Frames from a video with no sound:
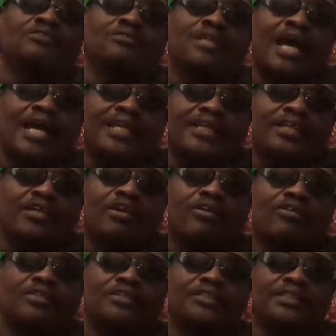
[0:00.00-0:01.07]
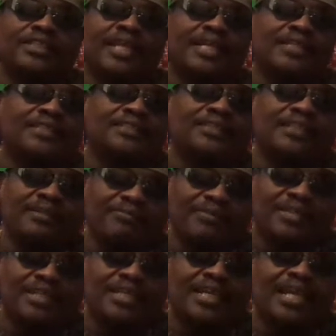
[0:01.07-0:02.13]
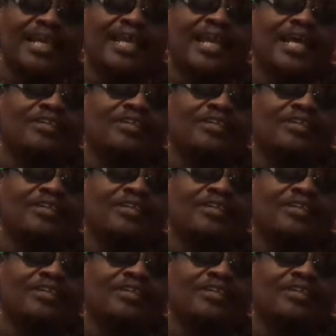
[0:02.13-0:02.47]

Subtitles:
not encourage negativity, and I